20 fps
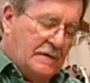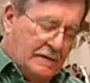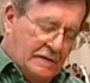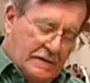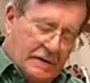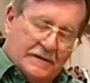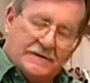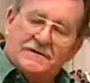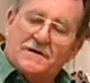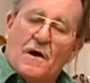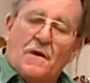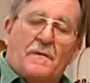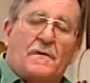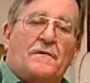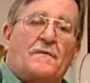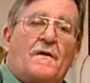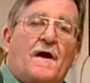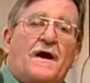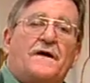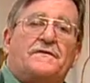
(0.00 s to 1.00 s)
it's going
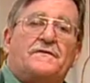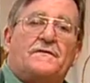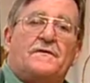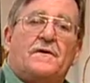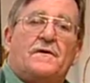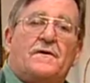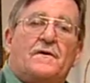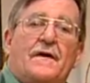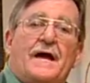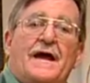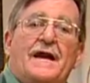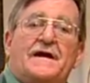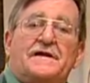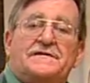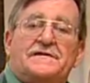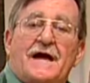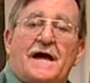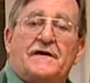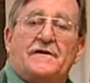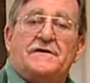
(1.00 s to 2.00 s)
right through and
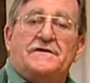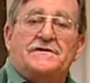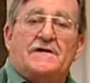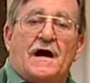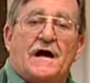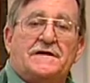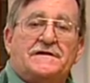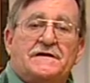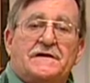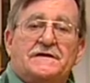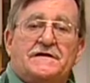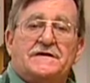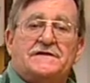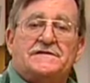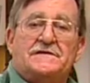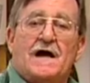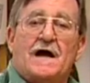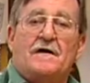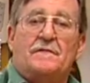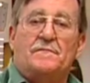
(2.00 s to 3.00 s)
it's energizing the
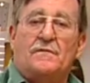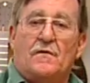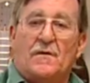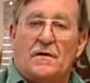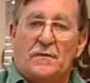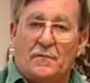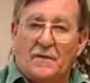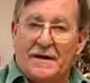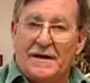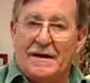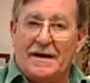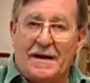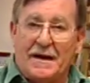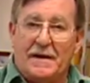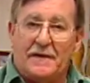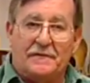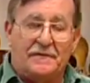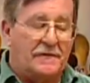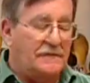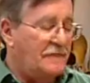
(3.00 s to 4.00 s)
soundboard. We can
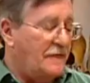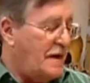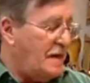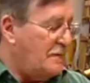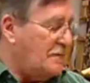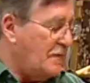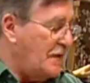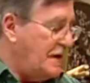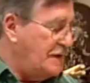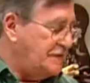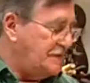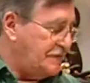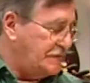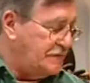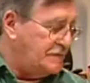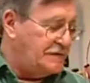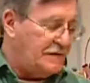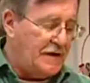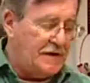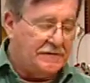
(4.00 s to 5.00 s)
hear the
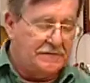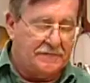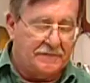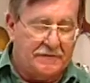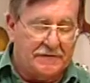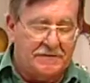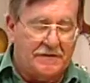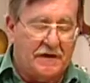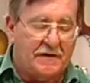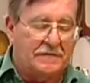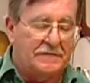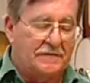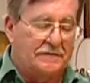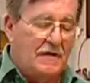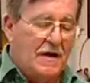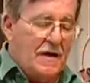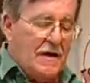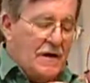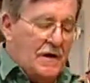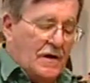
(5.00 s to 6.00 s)
vibrations as a result of
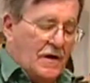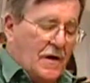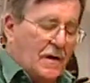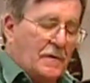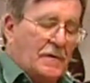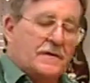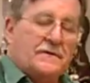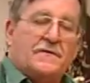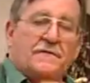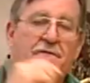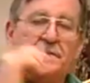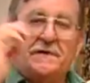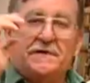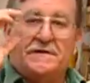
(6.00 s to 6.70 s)
going through the